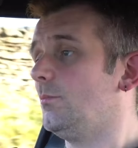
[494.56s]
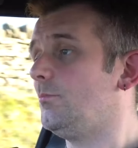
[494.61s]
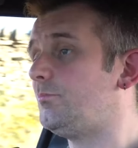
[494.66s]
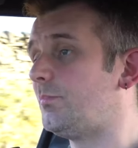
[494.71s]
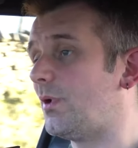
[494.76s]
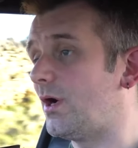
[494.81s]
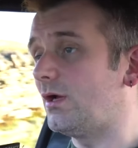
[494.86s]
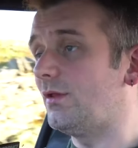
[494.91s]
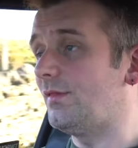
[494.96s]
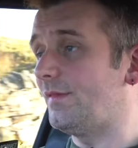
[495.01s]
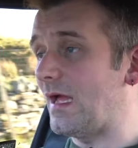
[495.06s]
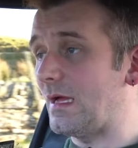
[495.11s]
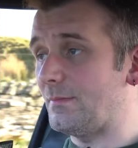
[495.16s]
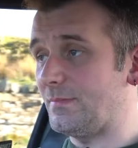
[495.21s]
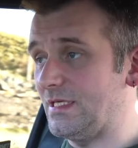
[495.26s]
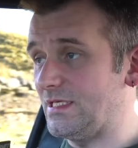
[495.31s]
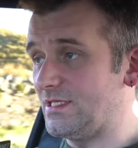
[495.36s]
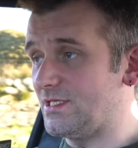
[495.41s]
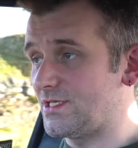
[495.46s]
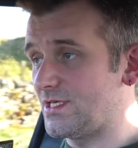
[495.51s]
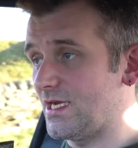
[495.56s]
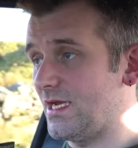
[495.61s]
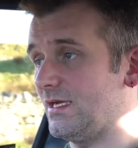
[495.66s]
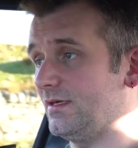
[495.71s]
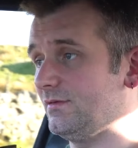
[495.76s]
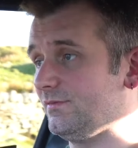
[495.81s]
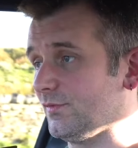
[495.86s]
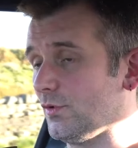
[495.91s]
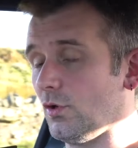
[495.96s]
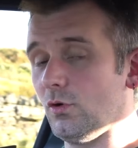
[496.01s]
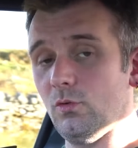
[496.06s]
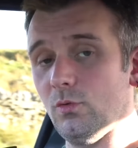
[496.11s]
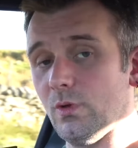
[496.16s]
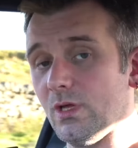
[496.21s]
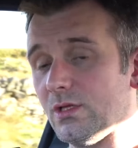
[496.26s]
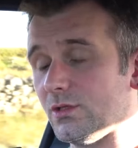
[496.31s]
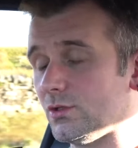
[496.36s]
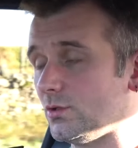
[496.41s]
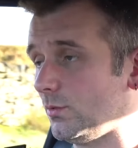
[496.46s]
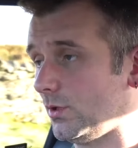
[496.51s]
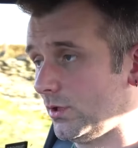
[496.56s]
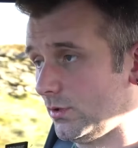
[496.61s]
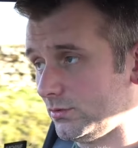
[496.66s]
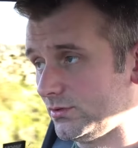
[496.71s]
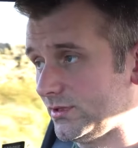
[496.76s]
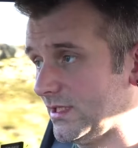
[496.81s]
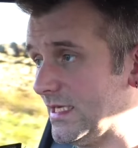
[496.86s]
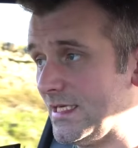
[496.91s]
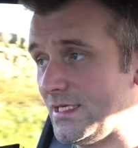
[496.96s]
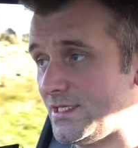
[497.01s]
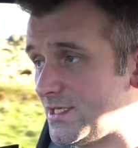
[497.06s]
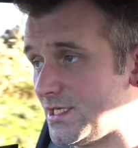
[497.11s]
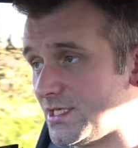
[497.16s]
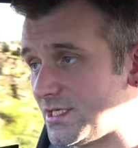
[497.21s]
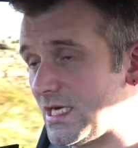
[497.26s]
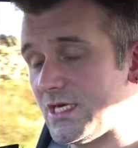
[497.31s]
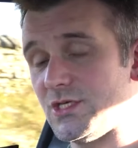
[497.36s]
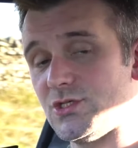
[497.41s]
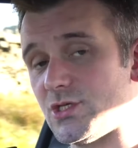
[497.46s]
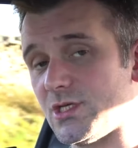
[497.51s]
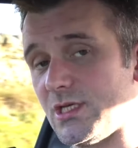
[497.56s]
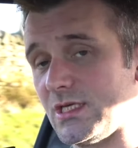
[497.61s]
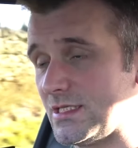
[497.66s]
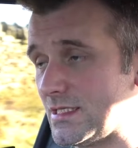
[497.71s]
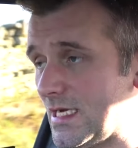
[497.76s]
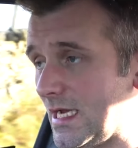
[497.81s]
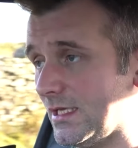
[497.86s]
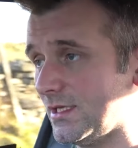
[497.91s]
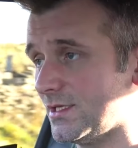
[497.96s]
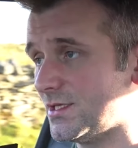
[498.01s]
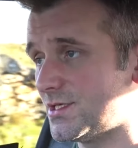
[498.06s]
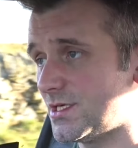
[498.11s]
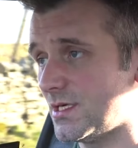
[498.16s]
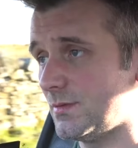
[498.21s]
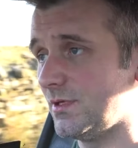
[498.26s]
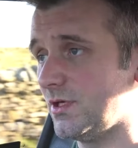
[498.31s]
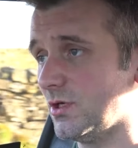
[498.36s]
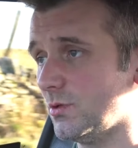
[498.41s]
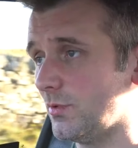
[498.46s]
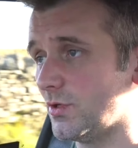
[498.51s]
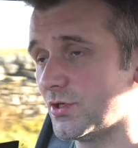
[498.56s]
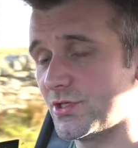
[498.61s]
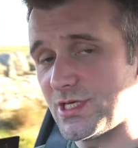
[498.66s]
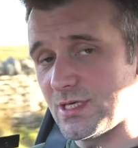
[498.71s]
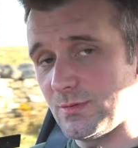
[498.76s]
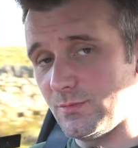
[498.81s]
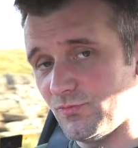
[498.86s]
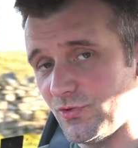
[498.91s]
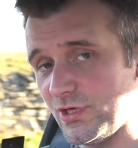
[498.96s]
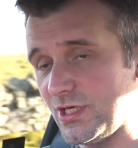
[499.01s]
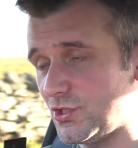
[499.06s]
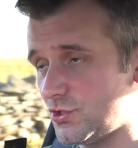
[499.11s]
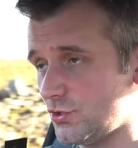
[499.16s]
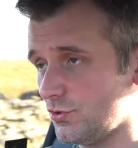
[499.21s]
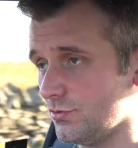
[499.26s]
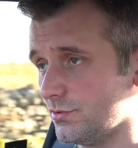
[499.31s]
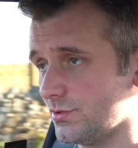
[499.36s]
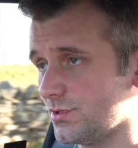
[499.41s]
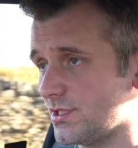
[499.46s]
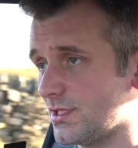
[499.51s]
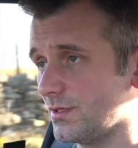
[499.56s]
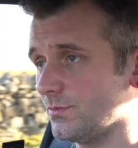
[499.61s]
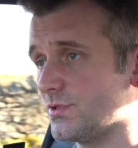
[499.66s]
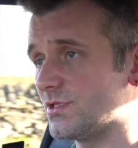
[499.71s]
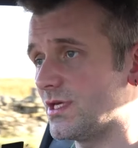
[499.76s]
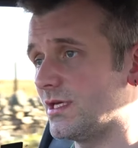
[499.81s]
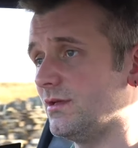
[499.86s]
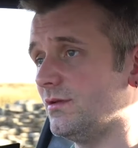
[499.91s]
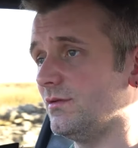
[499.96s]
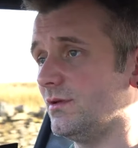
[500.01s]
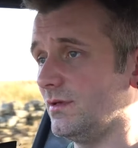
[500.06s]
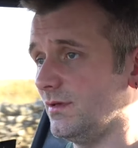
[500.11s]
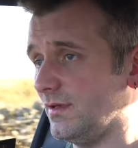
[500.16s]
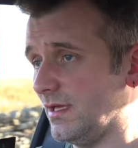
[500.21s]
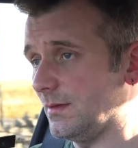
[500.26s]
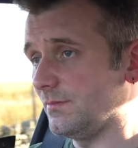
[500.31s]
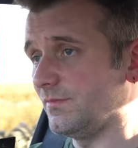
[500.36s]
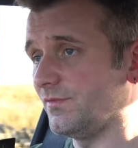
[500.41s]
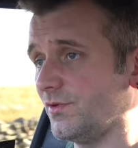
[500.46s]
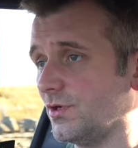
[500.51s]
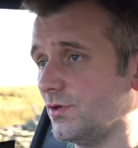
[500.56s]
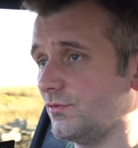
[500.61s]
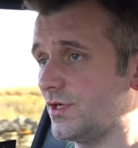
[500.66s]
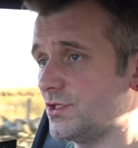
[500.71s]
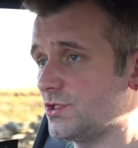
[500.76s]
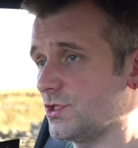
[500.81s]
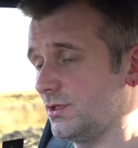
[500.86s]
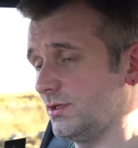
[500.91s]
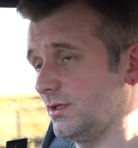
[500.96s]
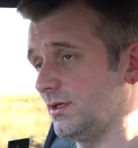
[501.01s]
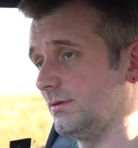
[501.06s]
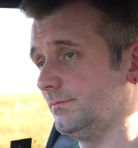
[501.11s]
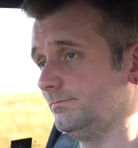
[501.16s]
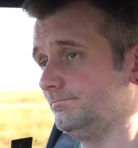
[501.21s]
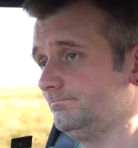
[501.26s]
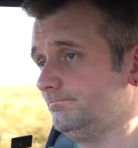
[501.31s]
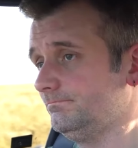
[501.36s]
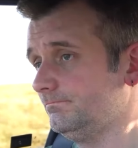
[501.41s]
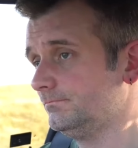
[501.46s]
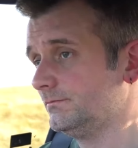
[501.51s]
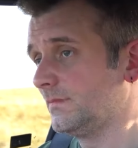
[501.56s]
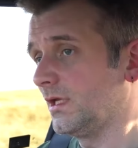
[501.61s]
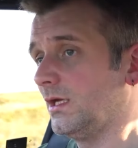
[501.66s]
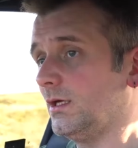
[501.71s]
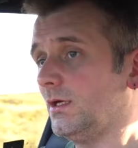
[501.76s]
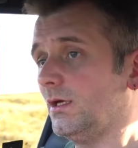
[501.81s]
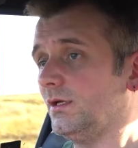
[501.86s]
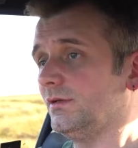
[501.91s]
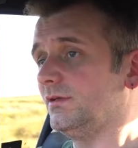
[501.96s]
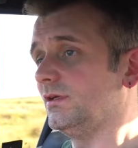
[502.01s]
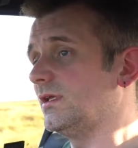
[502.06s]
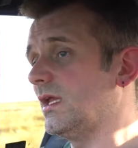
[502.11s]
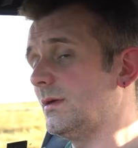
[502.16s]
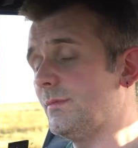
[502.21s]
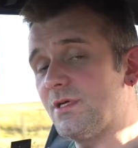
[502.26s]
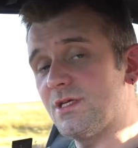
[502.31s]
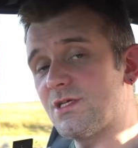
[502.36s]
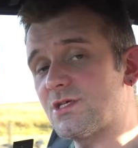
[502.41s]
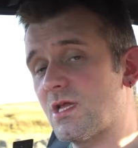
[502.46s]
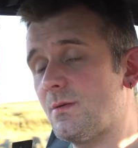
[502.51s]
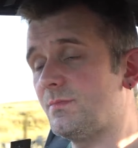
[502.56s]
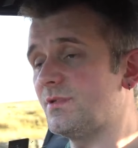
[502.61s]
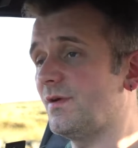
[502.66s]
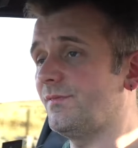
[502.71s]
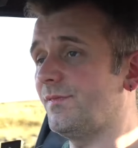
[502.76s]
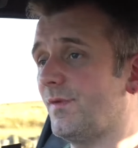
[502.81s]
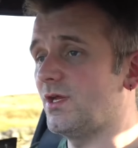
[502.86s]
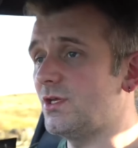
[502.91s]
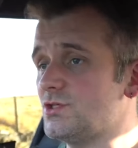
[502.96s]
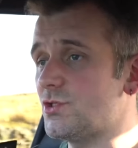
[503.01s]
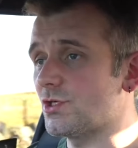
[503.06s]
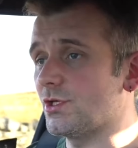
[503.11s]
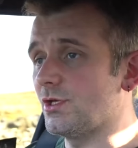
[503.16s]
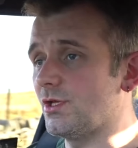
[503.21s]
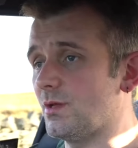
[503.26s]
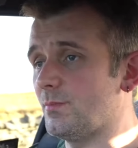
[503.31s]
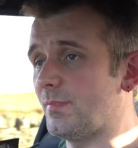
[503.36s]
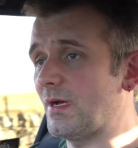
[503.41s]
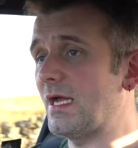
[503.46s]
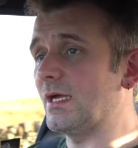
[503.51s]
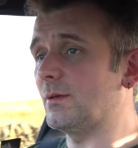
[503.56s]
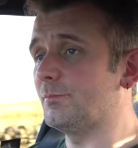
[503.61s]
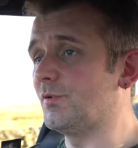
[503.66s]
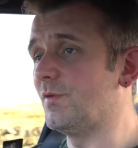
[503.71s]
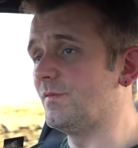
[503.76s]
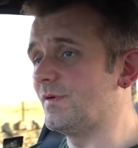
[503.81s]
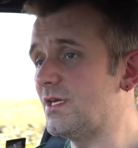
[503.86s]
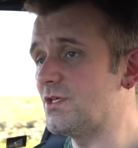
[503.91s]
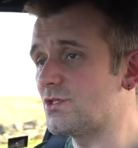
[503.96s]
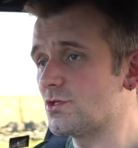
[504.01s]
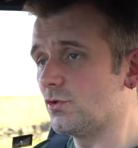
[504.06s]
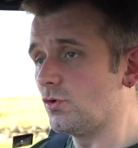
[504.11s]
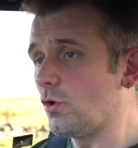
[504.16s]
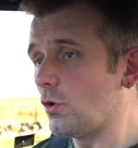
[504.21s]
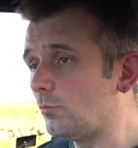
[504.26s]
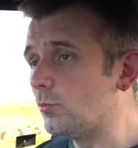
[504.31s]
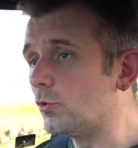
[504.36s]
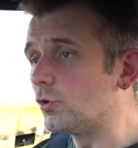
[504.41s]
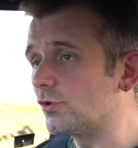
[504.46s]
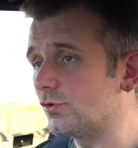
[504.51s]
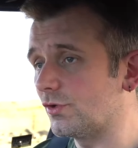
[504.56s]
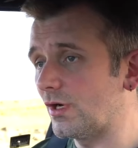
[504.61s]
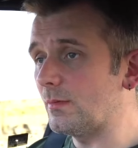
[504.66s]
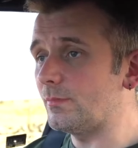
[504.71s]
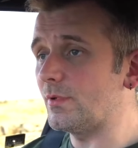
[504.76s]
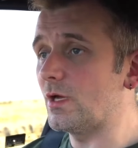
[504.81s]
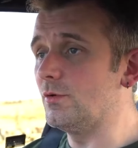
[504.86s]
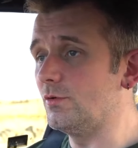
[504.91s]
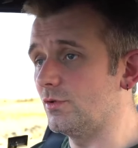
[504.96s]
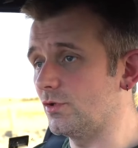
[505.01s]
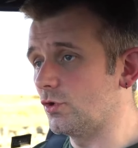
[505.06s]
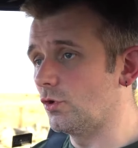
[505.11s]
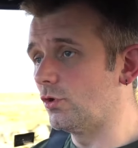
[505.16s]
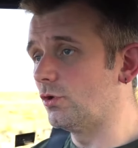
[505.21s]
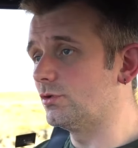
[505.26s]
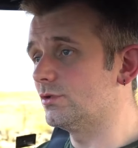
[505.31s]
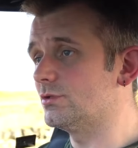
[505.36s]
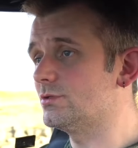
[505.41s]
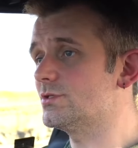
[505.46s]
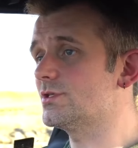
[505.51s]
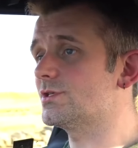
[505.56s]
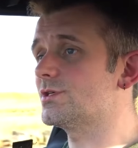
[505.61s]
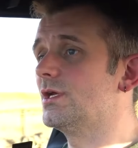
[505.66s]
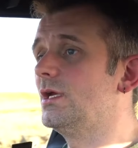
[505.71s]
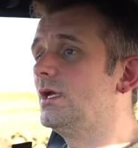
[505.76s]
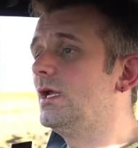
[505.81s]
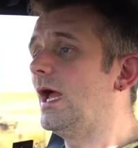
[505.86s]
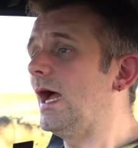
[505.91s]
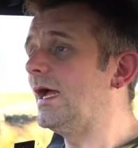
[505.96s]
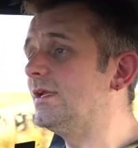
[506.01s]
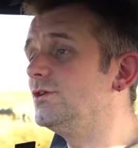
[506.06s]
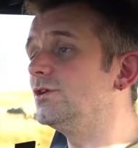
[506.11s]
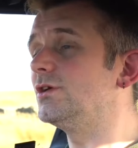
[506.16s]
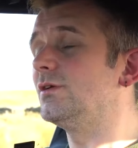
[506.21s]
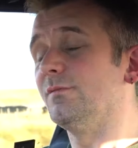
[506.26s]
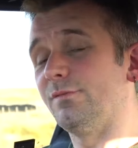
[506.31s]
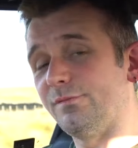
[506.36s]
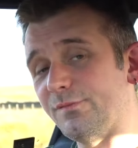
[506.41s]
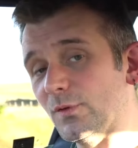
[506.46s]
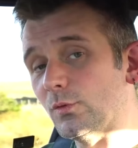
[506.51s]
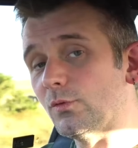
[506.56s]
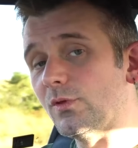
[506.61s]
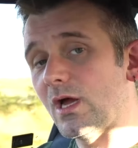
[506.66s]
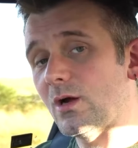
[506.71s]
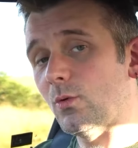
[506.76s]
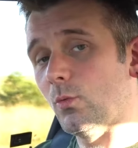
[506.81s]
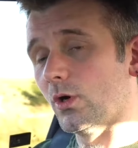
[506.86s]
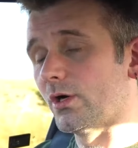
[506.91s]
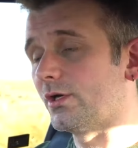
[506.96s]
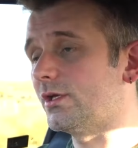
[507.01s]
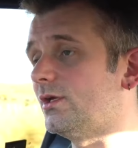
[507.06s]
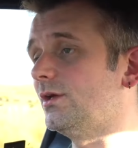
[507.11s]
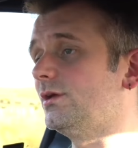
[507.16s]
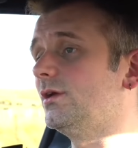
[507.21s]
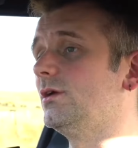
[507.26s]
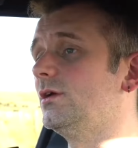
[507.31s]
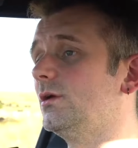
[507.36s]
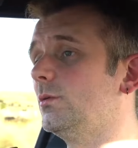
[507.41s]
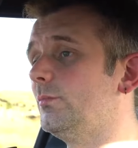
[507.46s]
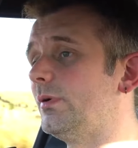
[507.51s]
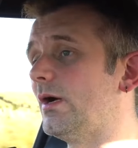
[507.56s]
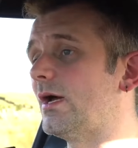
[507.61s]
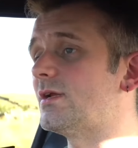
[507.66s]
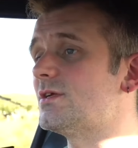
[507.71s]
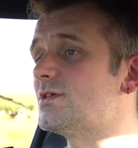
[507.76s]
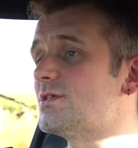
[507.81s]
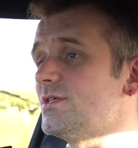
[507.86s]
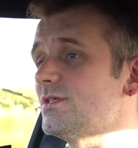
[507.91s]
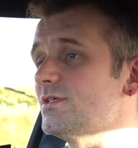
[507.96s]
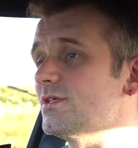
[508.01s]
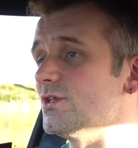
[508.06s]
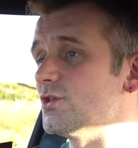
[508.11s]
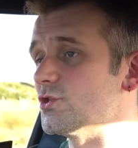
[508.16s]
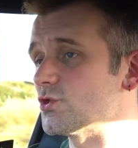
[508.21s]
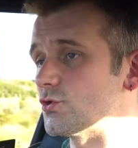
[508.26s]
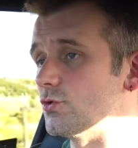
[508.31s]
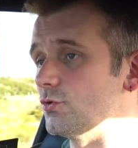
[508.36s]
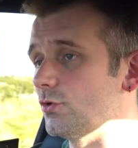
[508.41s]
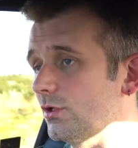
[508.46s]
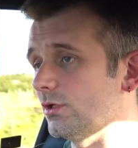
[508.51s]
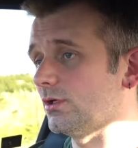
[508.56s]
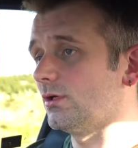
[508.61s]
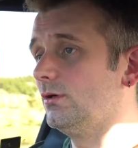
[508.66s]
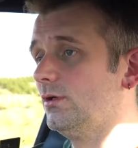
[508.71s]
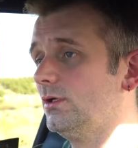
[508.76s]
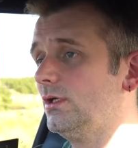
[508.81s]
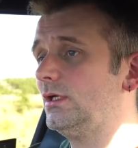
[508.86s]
But that being said, for all well in the world, it's essentially exactly the same gearbox, same ratios that was in the M3 originally. The limited slip differential at the back provides a lot more grip out the corners, and you can feel that working in comparison to the Stroker.